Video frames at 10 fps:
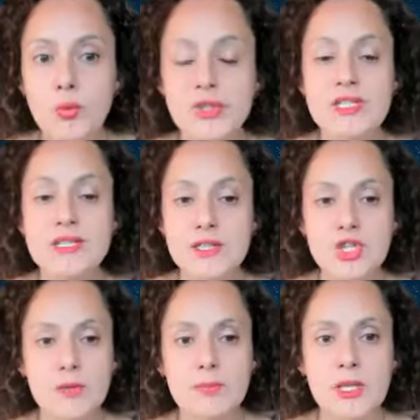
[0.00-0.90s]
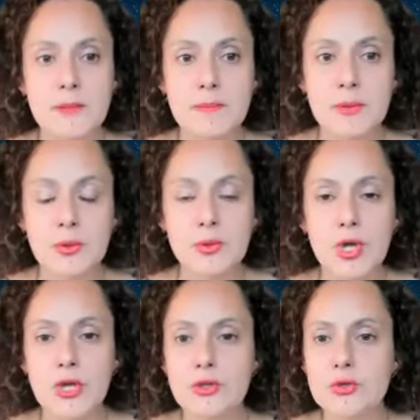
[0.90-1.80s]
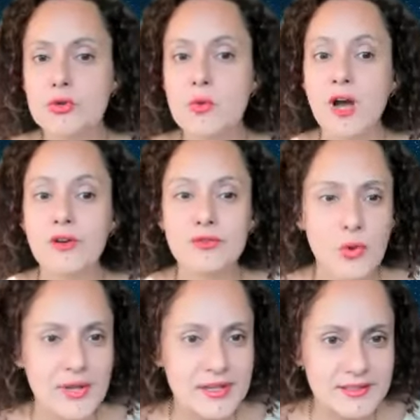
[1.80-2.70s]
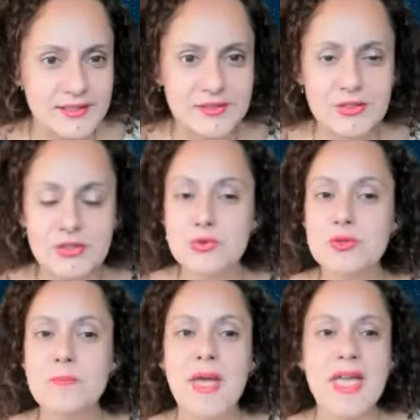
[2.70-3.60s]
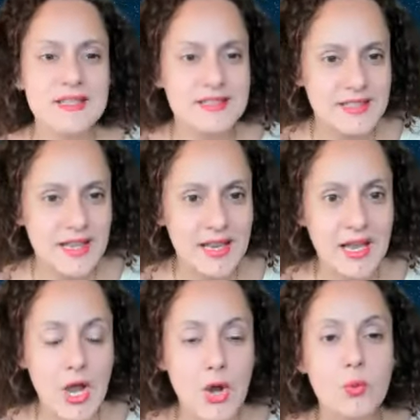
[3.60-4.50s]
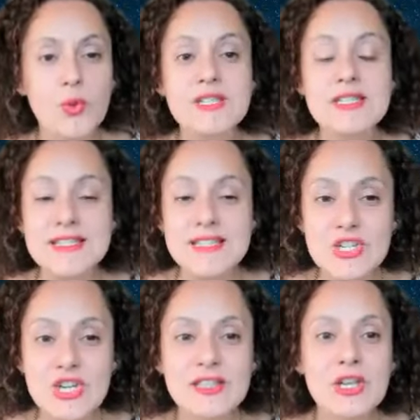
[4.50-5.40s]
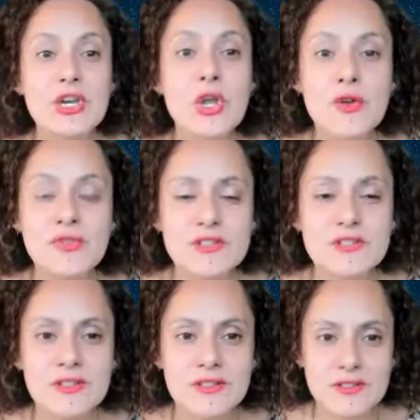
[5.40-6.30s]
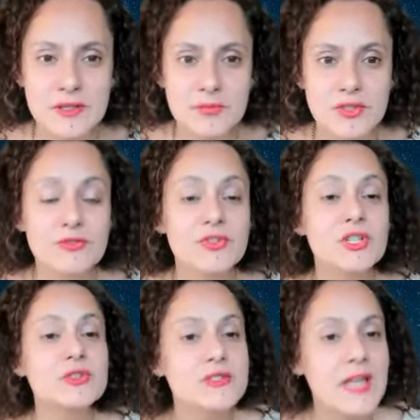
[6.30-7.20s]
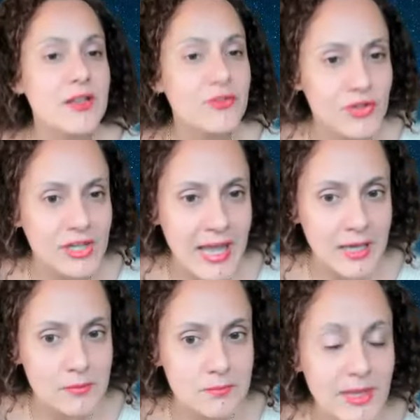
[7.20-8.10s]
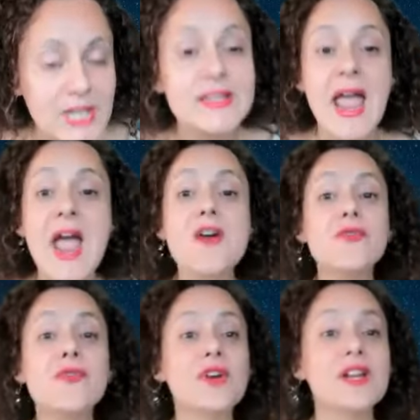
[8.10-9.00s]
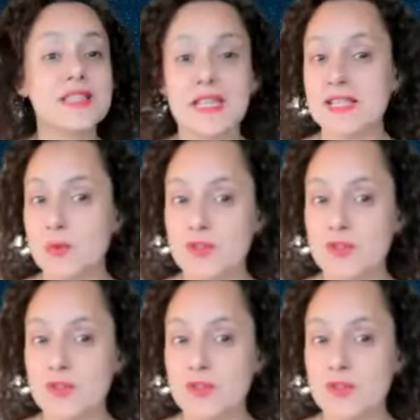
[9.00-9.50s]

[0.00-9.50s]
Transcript: we're teaching people through our voice, through the pacing, we're teaching yeah. the nervous system to feel safe again. Because everything mm. that